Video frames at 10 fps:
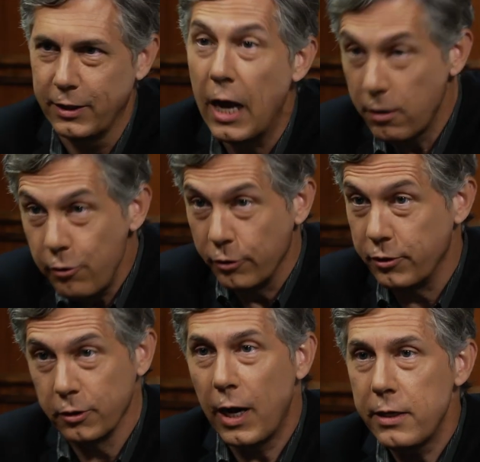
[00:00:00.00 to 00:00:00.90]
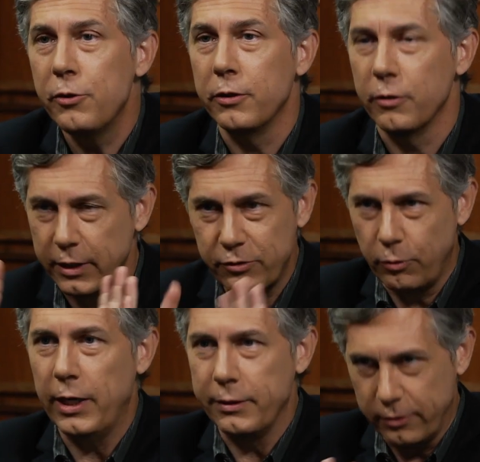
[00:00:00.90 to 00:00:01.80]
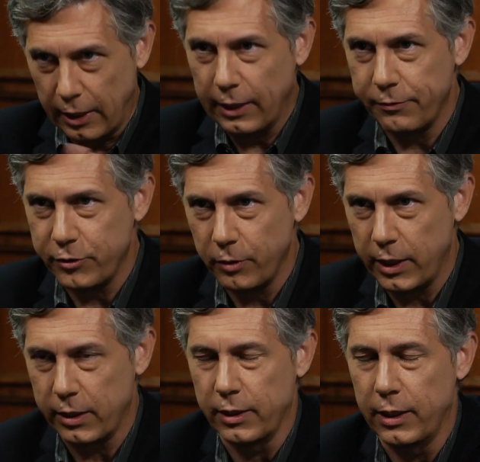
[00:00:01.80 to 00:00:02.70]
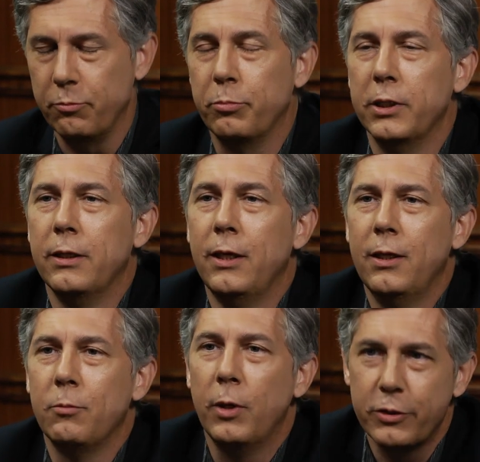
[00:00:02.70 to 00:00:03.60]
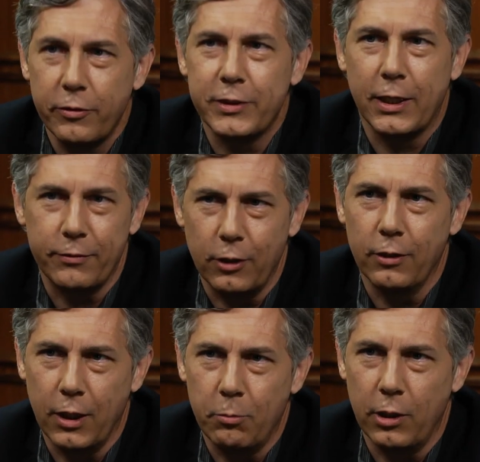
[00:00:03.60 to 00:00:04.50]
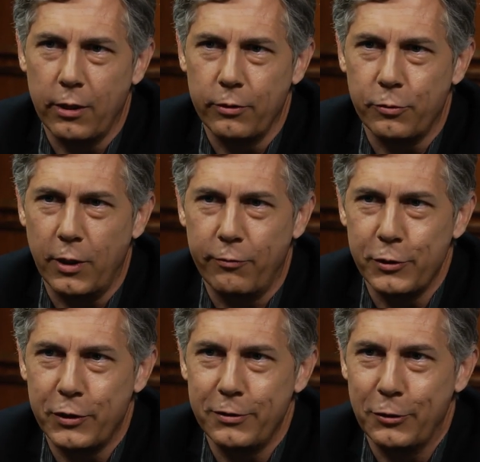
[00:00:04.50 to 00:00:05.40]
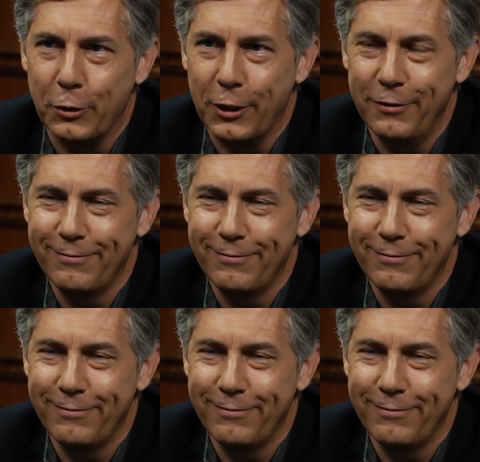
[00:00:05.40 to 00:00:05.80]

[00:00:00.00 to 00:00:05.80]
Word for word: I, I know you do. I know you do, and that's why I, I left you out of that. But most of us have to look up a lot of those references, you know.